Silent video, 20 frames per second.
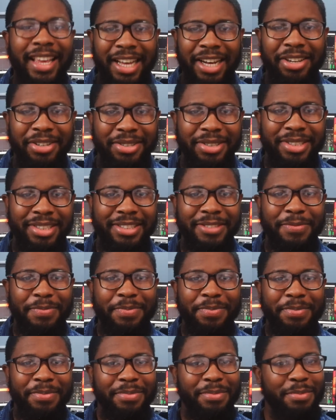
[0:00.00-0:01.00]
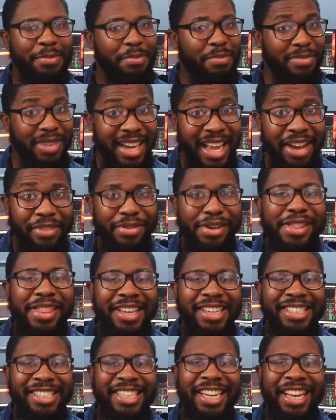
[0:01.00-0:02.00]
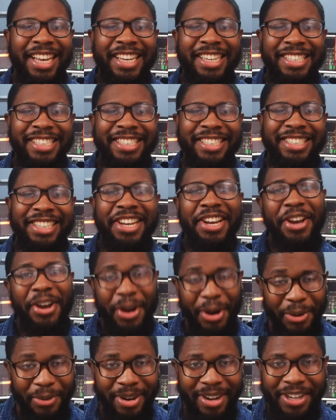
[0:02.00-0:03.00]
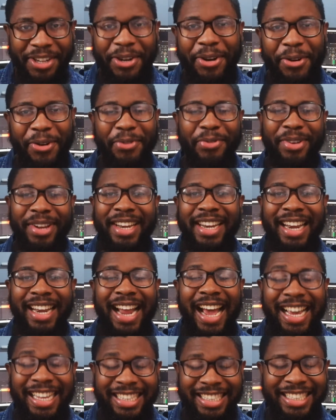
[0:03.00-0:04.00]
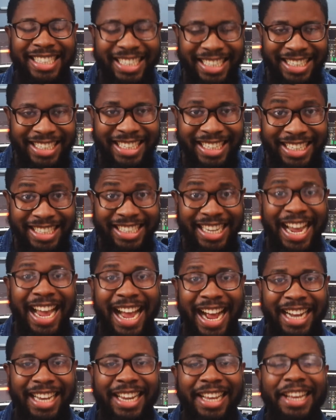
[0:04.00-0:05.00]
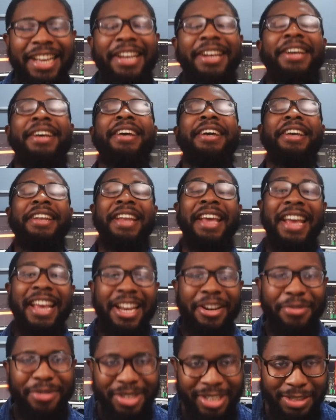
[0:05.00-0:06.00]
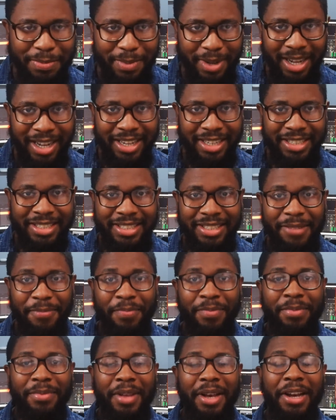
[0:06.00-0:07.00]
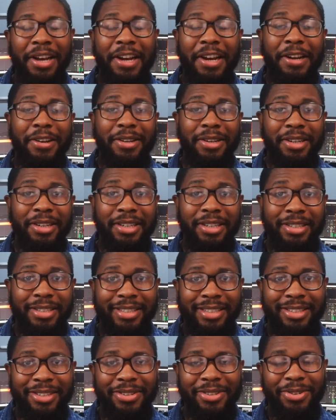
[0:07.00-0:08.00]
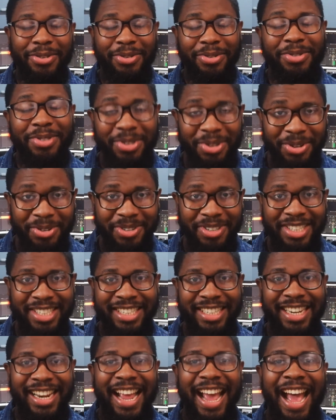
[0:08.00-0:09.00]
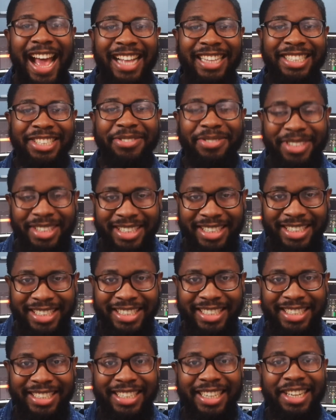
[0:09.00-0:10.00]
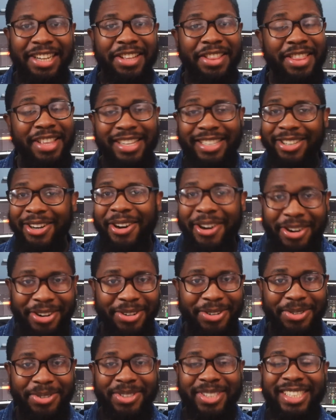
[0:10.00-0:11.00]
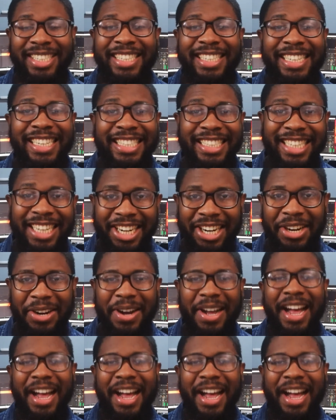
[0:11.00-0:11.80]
else. But everything changed when COVID-19 attacked. And in response, Cruise Origin had to release this article to detail